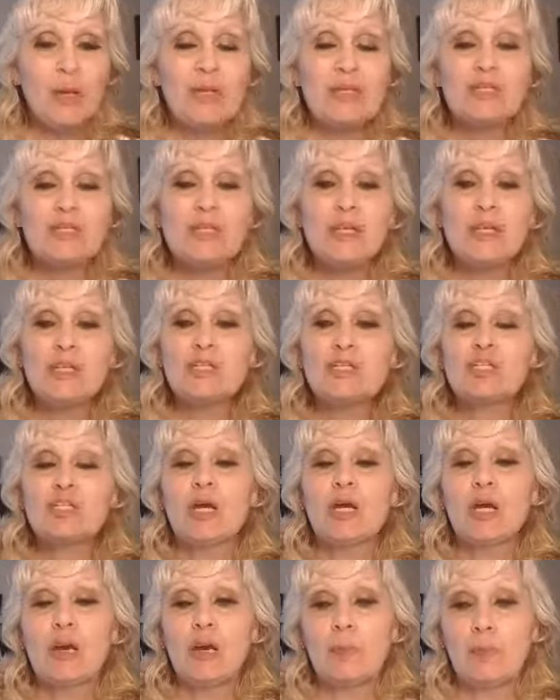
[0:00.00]
We
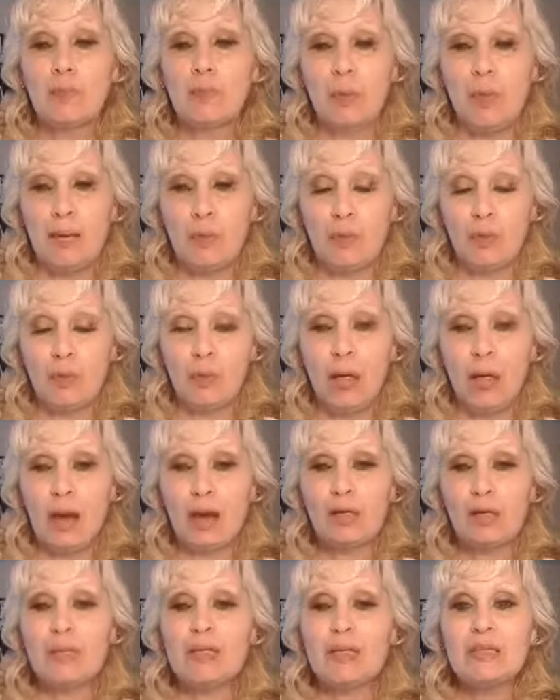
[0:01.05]
teach people
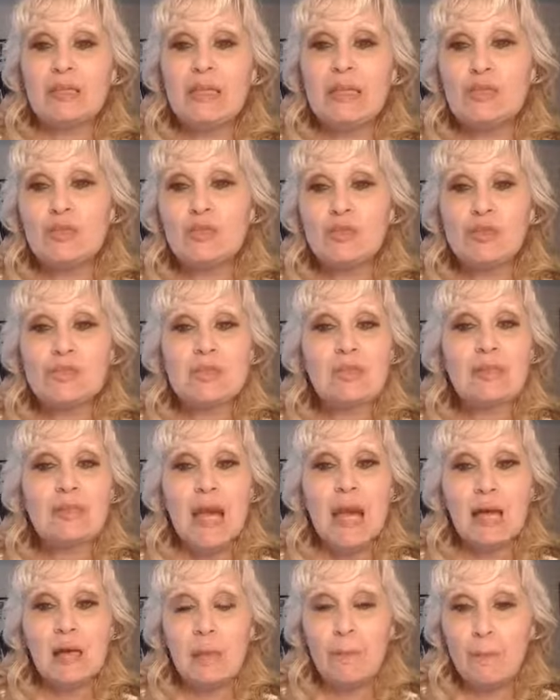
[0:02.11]
how to be leaders
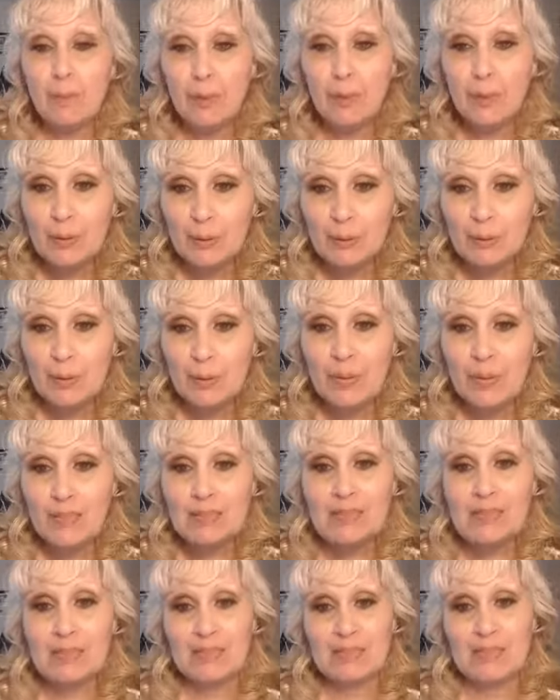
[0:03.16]
and how to build a
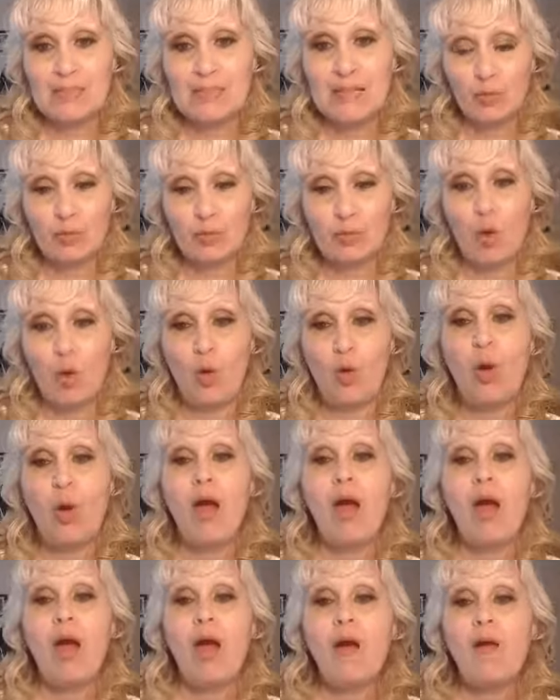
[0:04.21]
business and how to grow
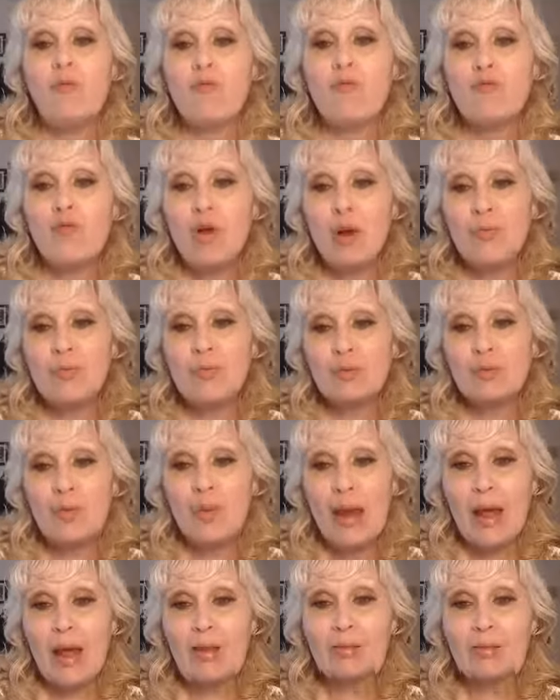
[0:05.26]
from
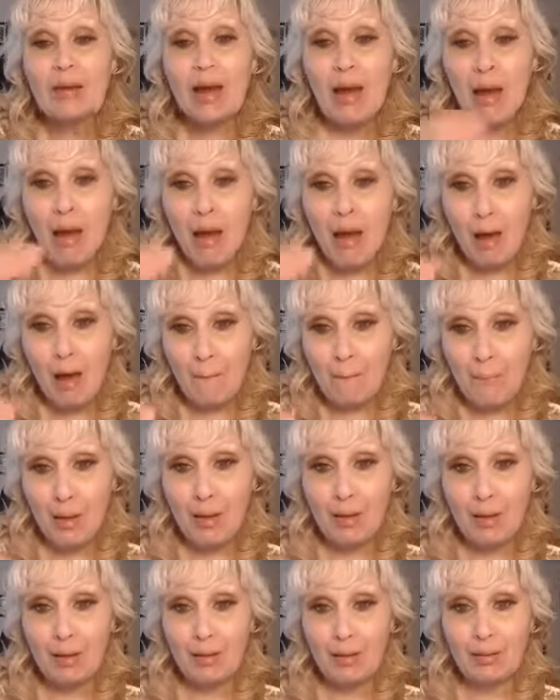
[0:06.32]
ground up.
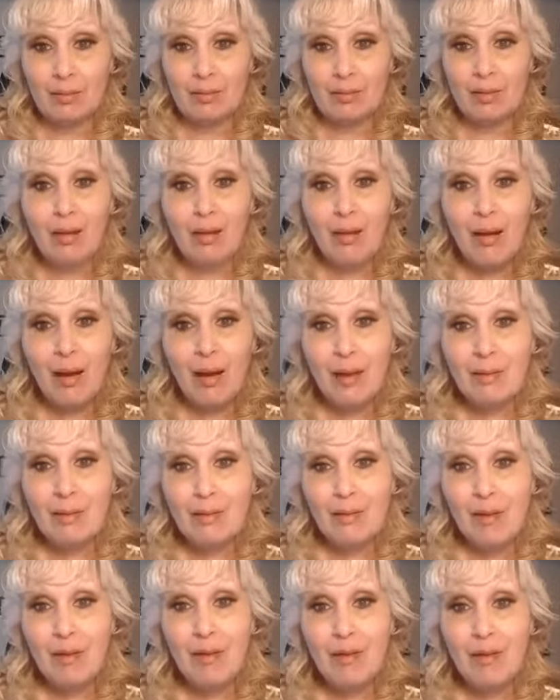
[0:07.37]
I
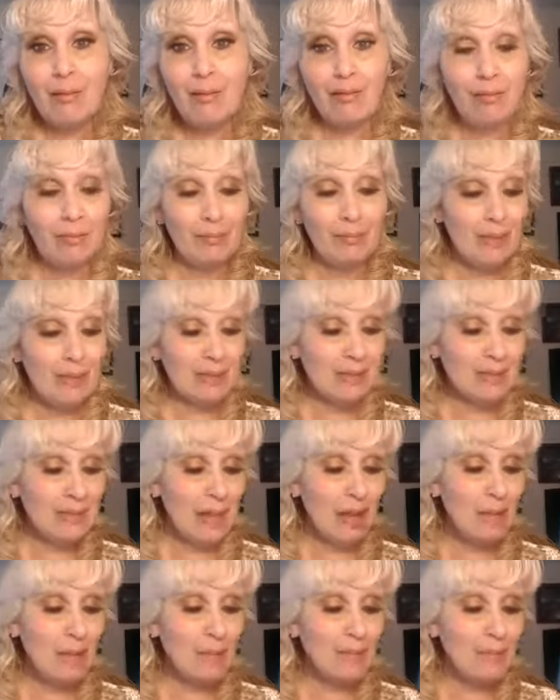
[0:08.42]
know. Isn't
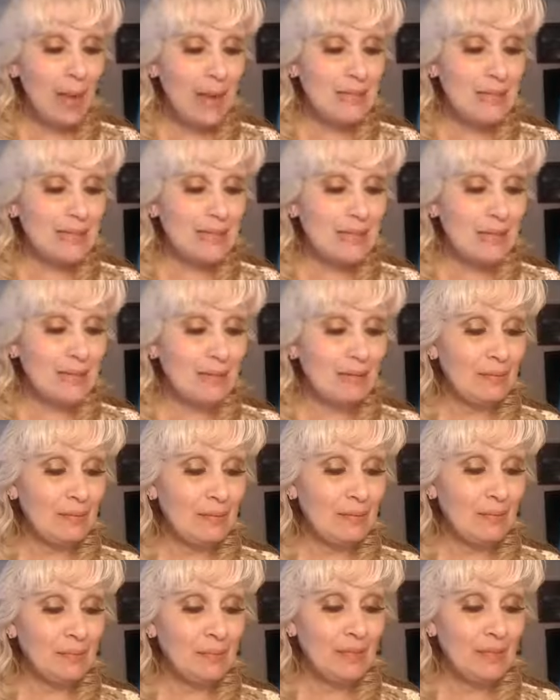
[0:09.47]
that amazing?